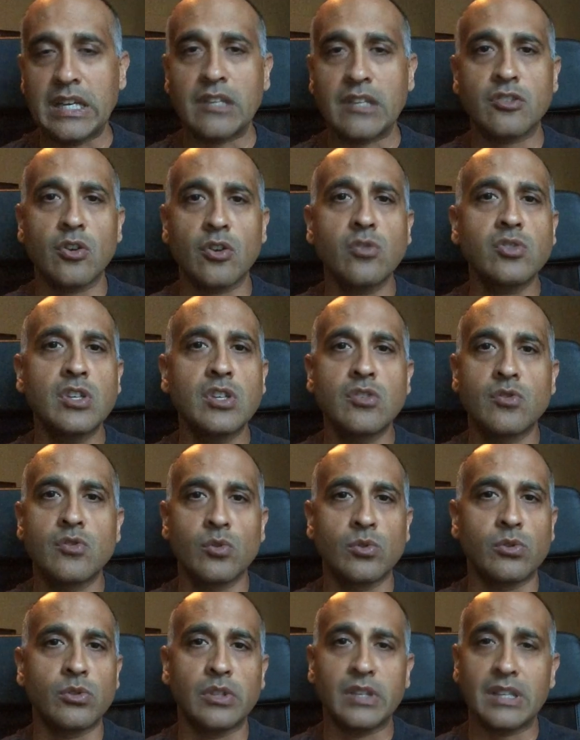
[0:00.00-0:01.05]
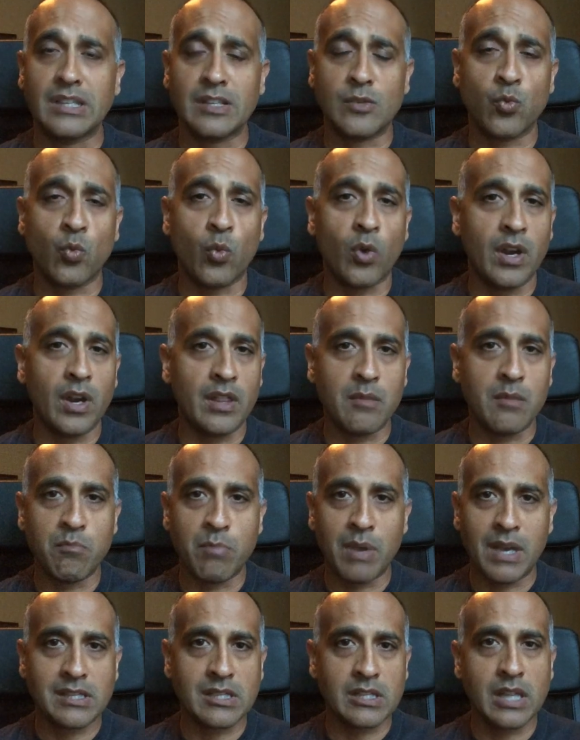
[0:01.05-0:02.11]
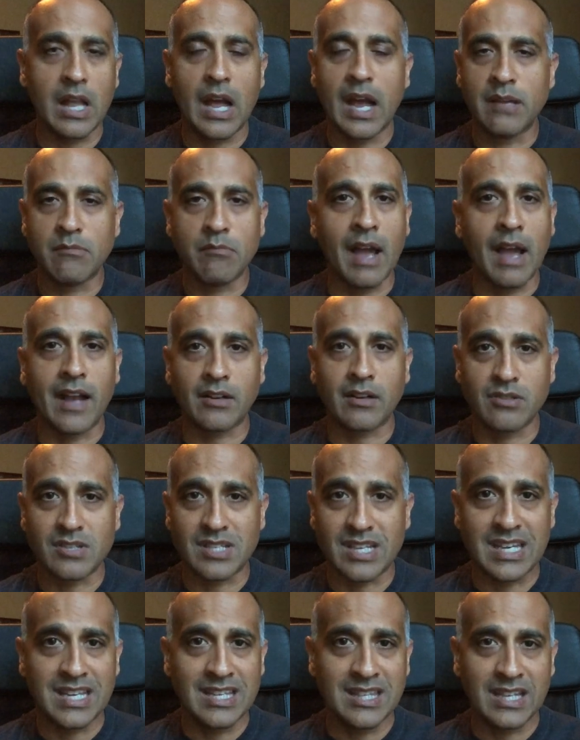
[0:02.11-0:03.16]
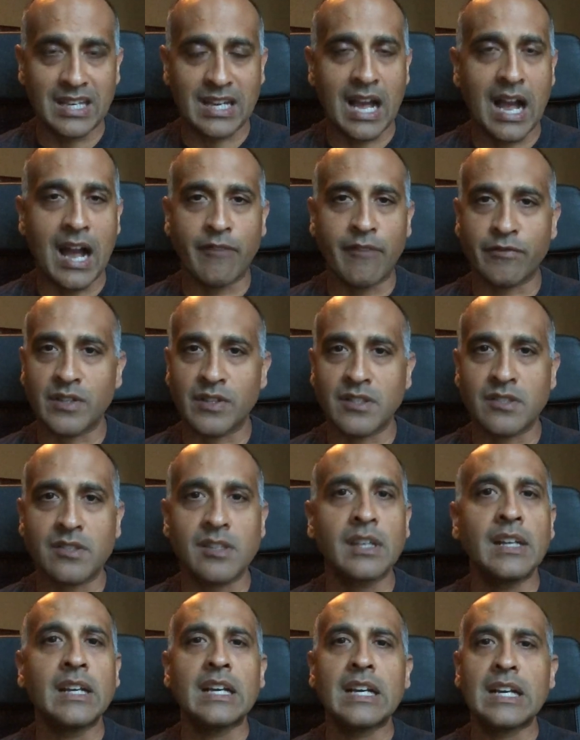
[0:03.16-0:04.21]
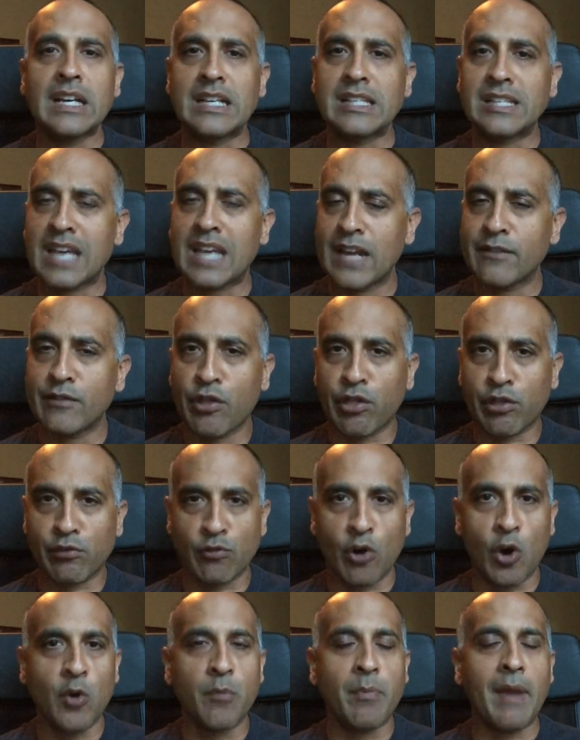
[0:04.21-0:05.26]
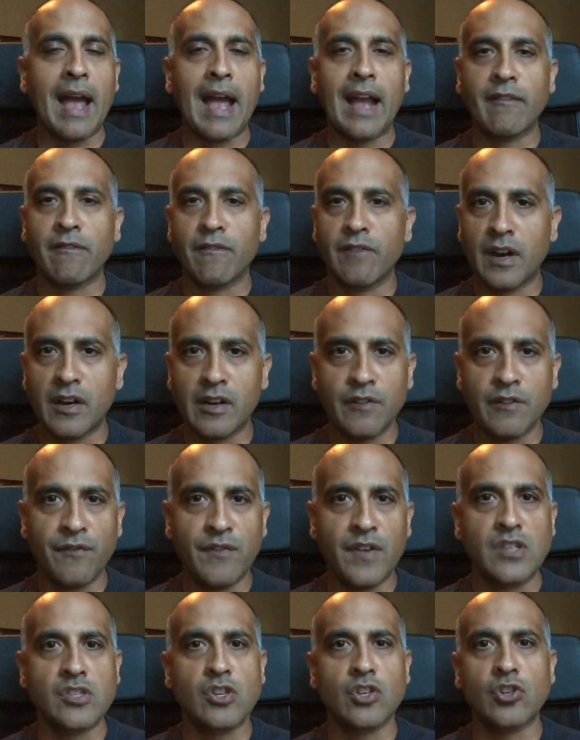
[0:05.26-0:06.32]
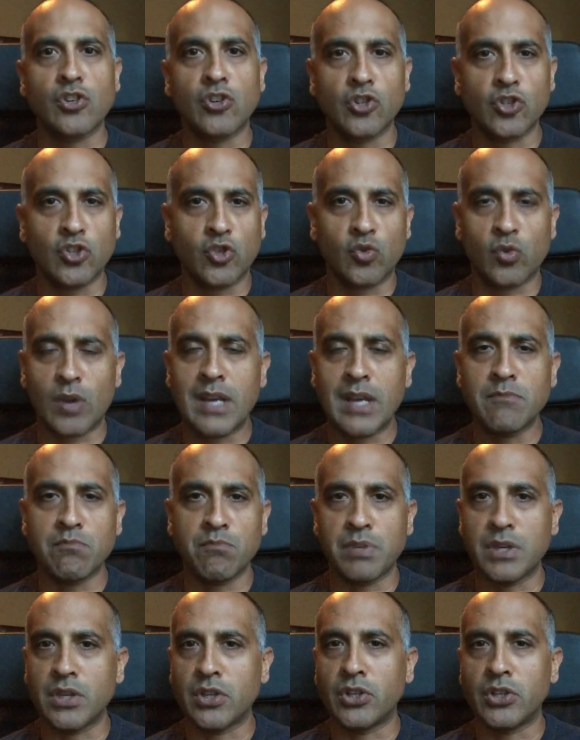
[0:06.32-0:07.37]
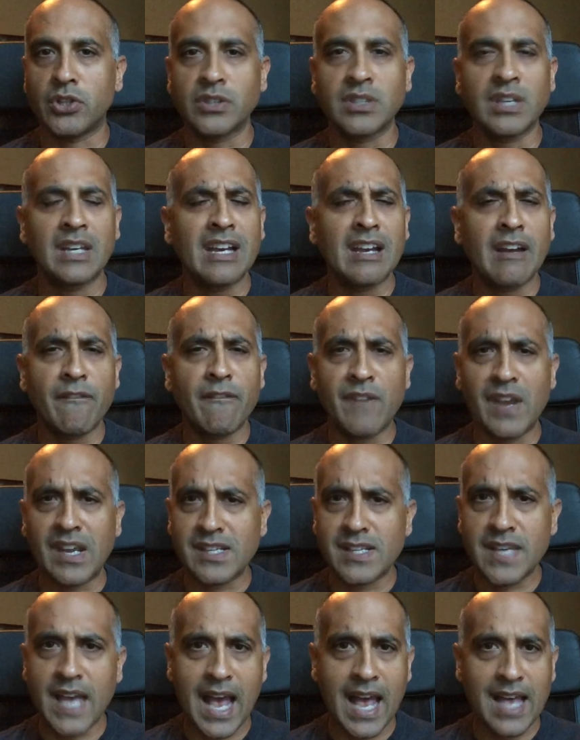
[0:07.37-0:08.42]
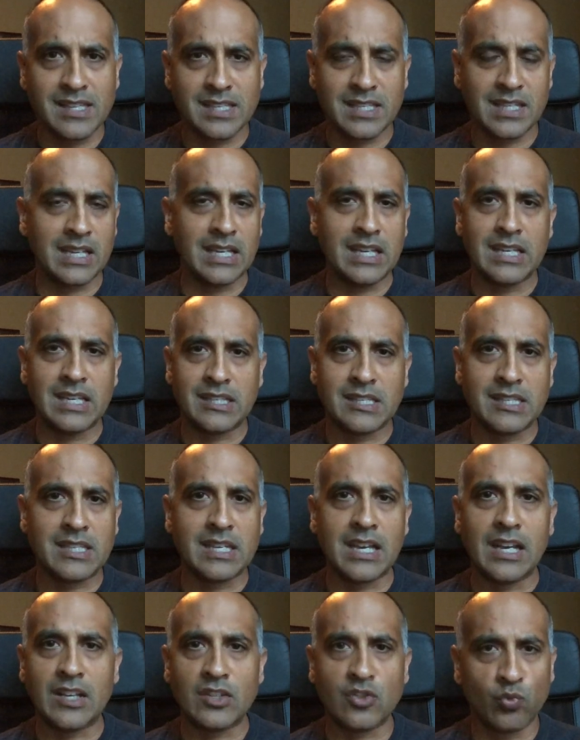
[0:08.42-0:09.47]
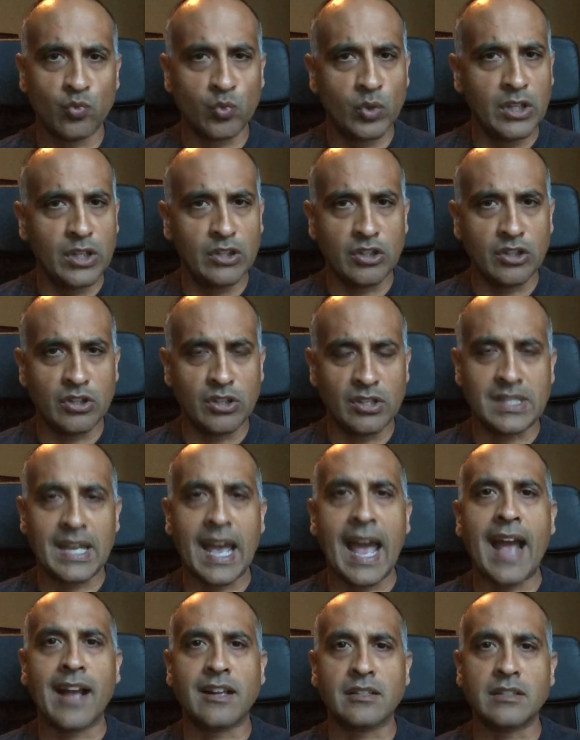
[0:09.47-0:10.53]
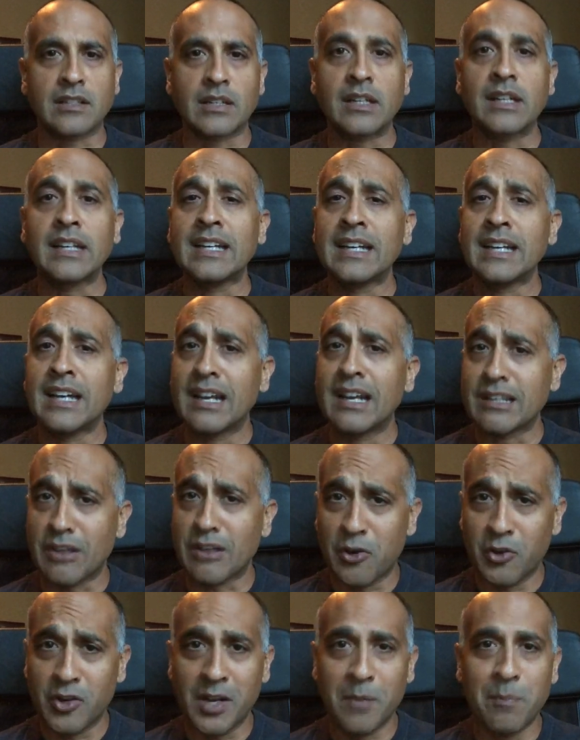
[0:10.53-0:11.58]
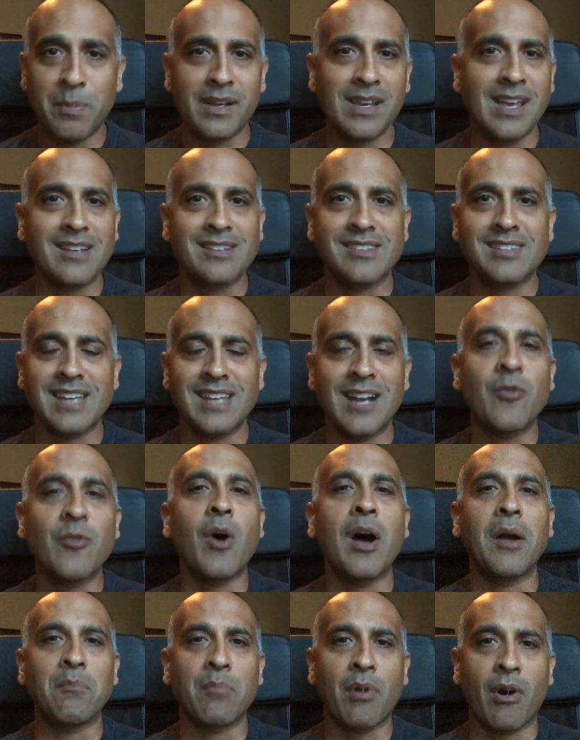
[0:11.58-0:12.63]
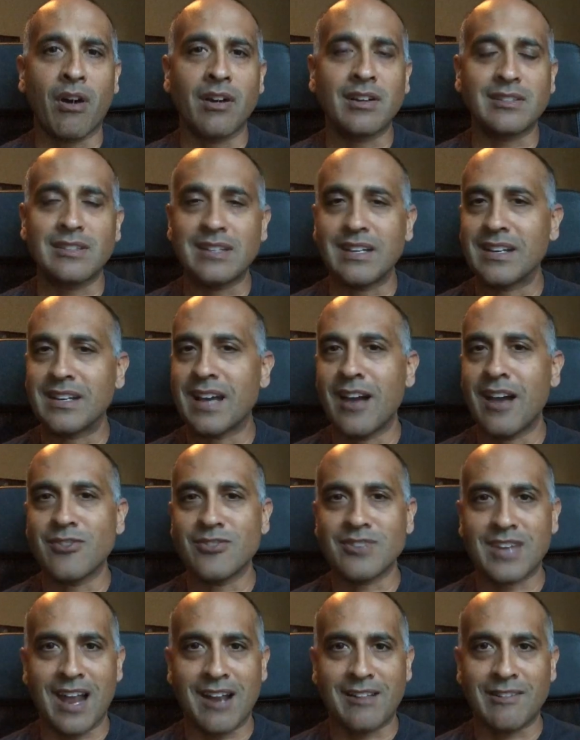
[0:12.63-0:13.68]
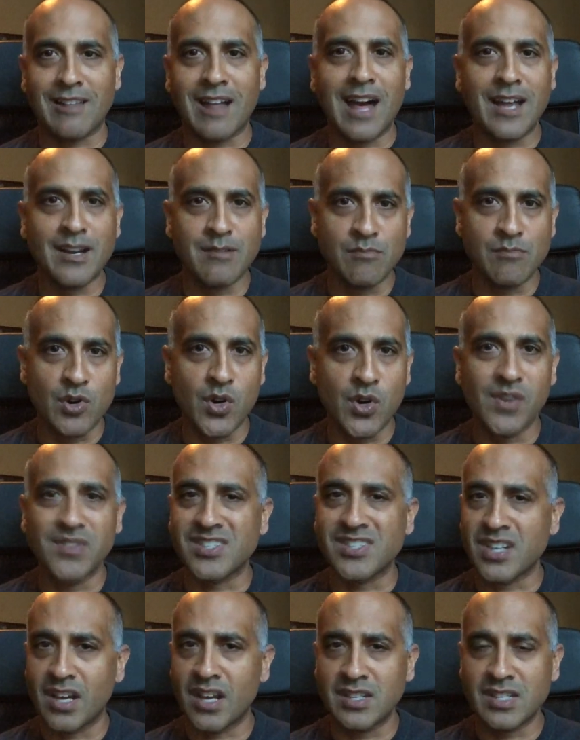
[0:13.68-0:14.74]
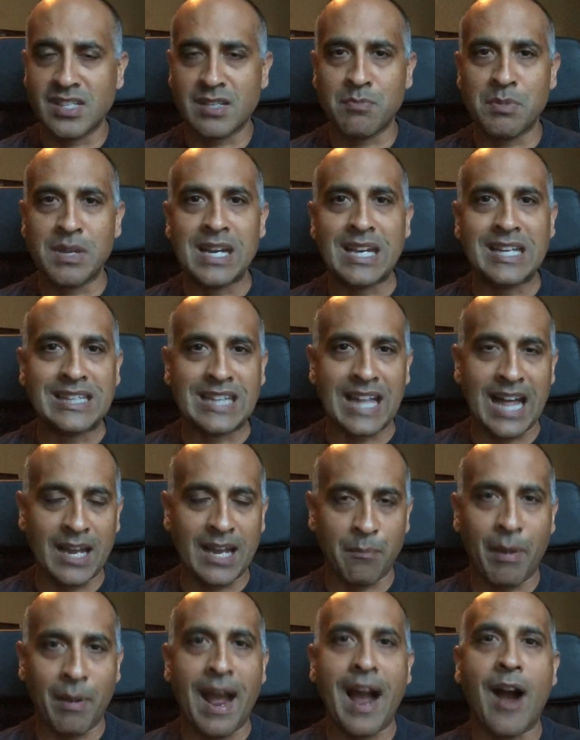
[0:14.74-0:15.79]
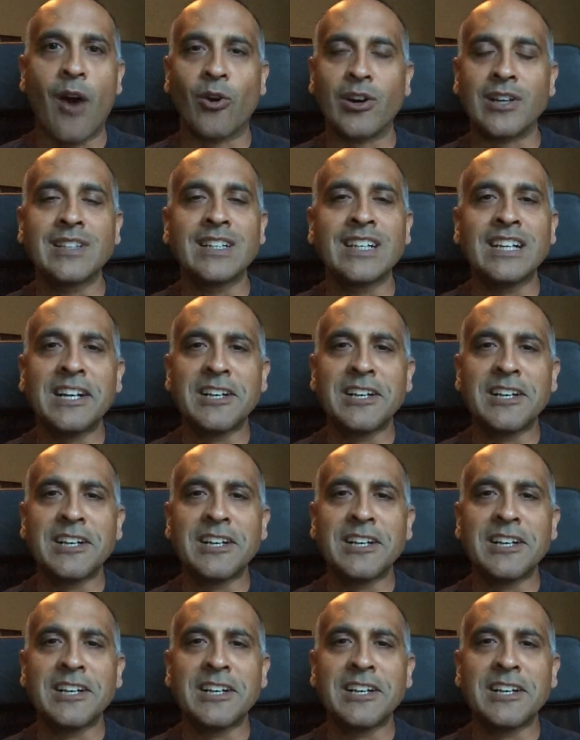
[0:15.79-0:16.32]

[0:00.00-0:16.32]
it. Josey Jewell is one of the best linebackers in the conference. He's kind of a throwback, very physical, great build, fantastic instincts, really good tackler going up against Saquon Barkley, a guy who's got a lot of moves, ton of speed, a lot of power.